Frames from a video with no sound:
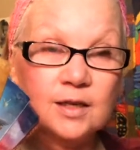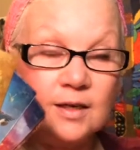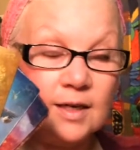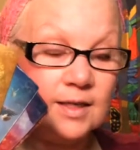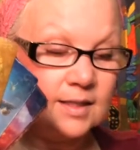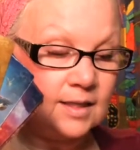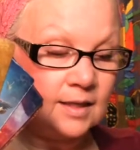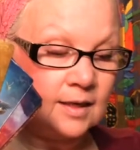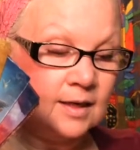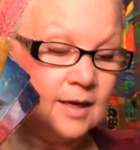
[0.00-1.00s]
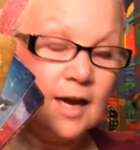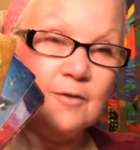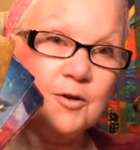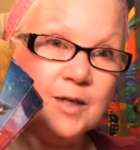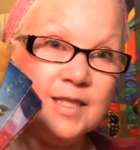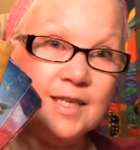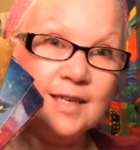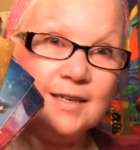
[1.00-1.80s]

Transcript: guys, and have a great day